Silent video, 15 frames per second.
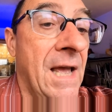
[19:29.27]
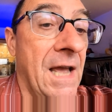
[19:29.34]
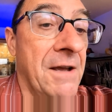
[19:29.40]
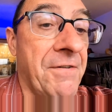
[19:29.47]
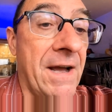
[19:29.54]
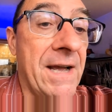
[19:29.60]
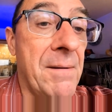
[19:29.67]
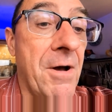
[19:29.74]

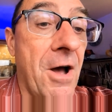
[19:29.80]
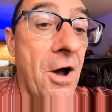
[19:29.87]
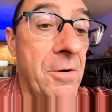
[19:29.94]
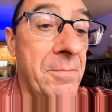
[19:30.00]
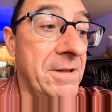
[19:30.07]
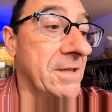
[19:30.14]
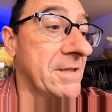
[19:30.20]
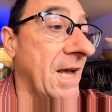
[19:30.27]
if I am at
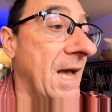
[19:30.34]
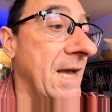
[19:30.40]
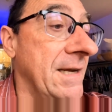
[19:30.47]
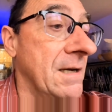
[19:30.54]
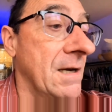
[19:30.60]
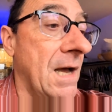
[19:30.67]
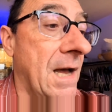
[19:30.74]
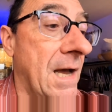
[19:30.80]
home in the
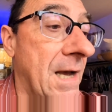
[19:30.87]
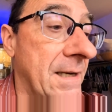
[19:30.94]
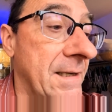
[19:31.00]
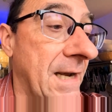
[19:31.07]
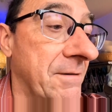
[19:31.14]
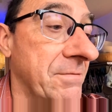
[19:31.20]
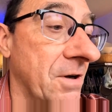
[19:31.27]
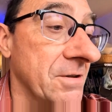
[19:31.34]
day
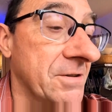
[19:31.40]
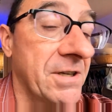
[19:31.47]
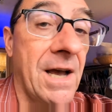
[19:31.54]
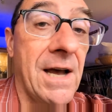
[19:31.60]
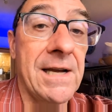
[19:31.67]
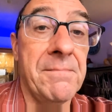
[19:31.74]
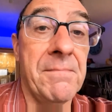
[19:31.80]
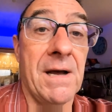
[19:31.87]
and I've got
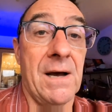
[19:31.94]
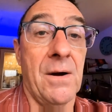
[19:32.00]
time,